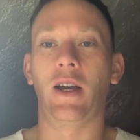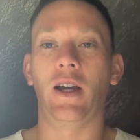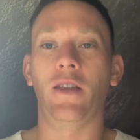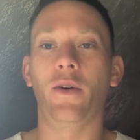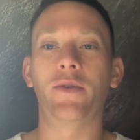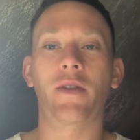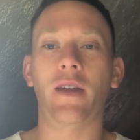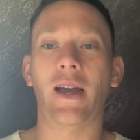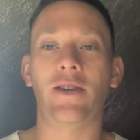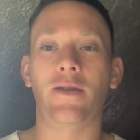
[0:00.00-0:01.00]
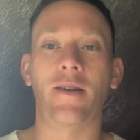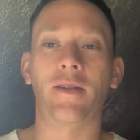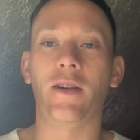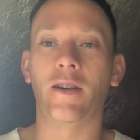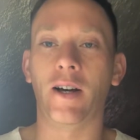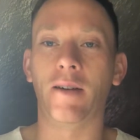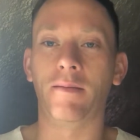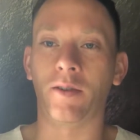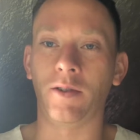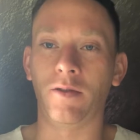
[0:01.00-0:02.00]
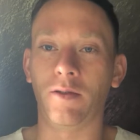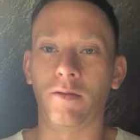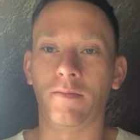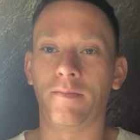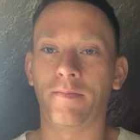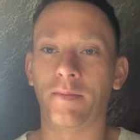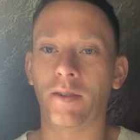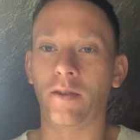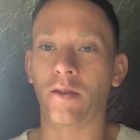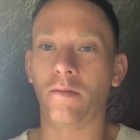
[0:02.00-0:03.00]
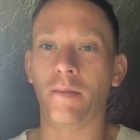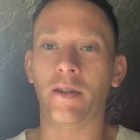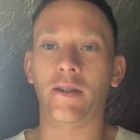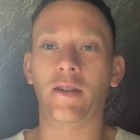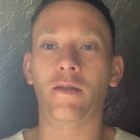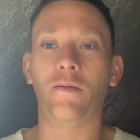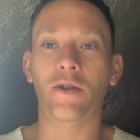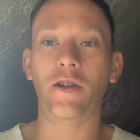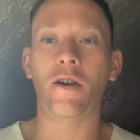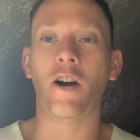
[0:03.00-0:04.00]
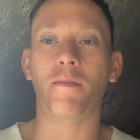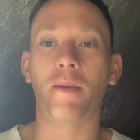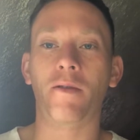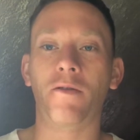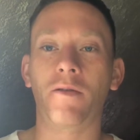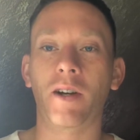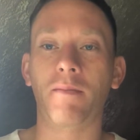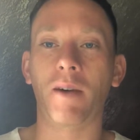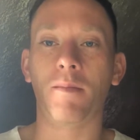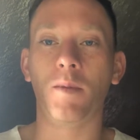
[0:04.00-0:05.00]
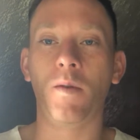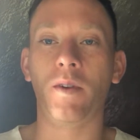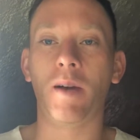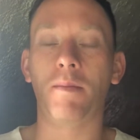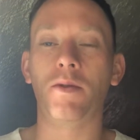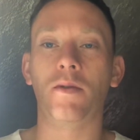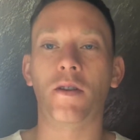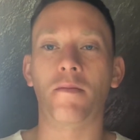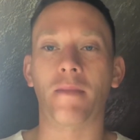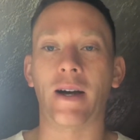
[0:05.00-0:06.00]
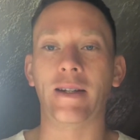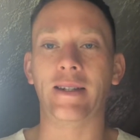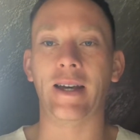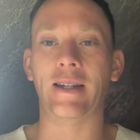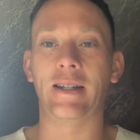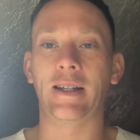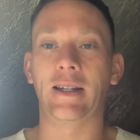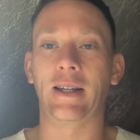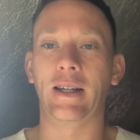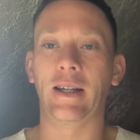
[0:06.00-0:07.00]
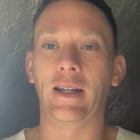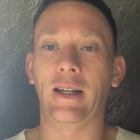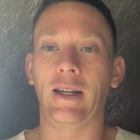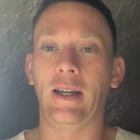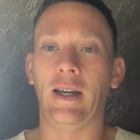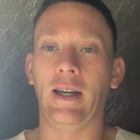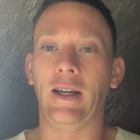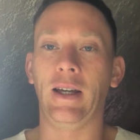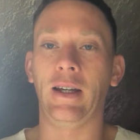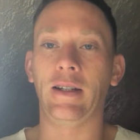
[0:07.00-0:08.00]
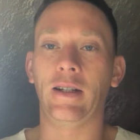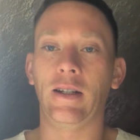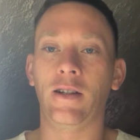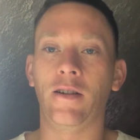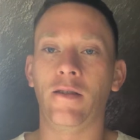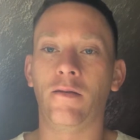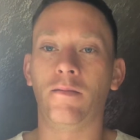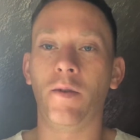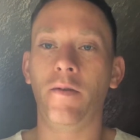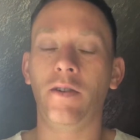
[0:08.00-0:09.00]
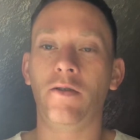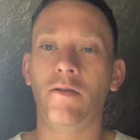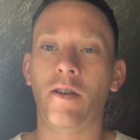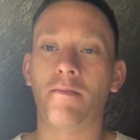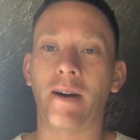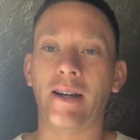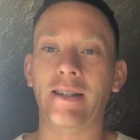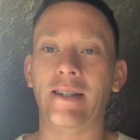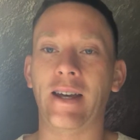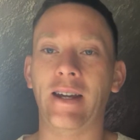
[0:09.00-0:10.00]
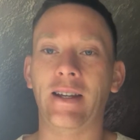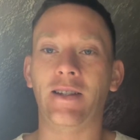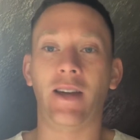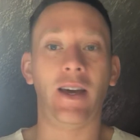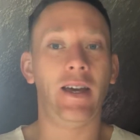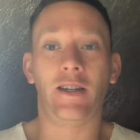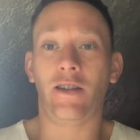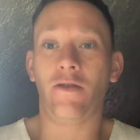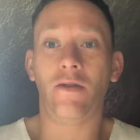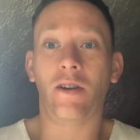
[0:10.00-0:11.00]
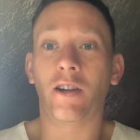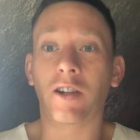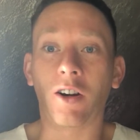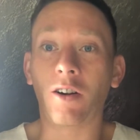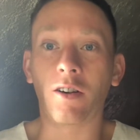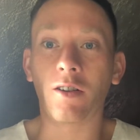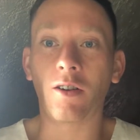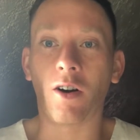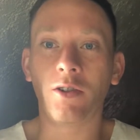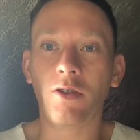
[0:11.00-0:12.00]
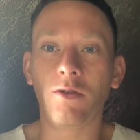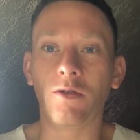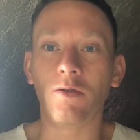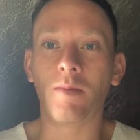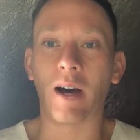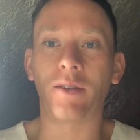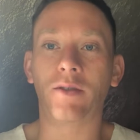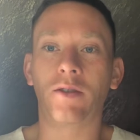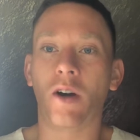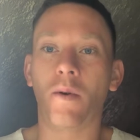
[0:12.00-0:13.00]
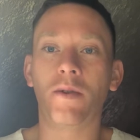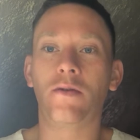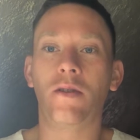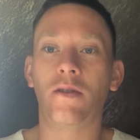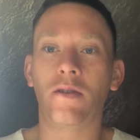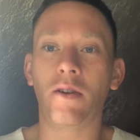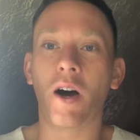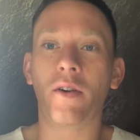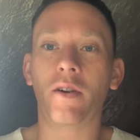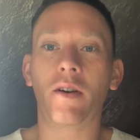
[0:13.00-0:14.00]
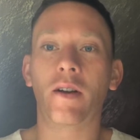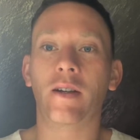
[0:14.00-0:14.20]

and those are the things you have to look up on YouTube. So, but we're just talking about real quick about moving up into another mindset. And, moving to another mindset is, hey, you can learn on YouTube how to go into another